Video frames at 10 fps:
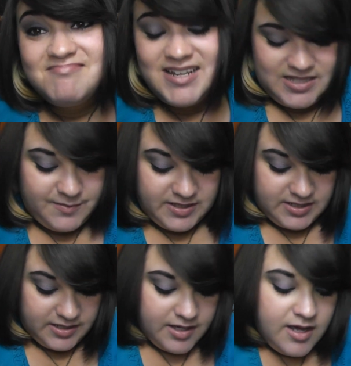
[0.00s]
it's
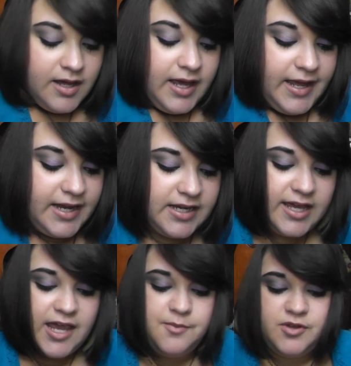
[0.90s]
amazing. And it
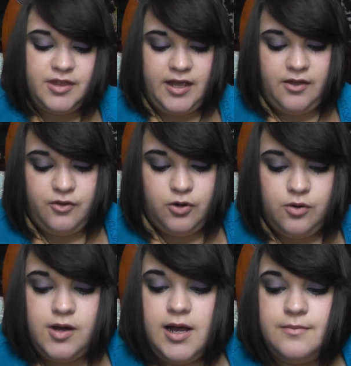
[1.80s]
came with like a
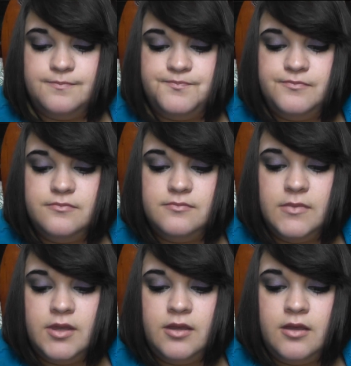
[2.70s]
little um,
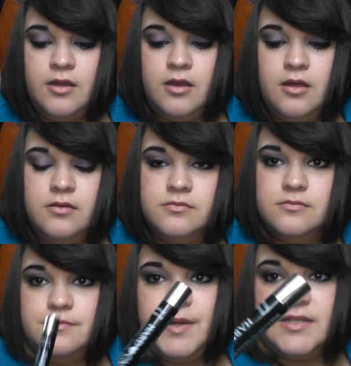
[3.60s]

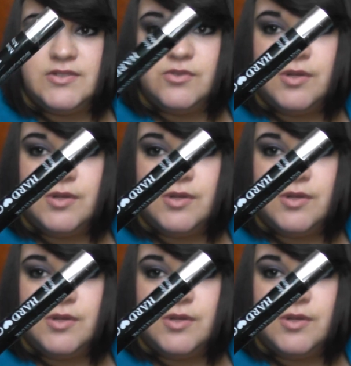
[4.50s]
pencil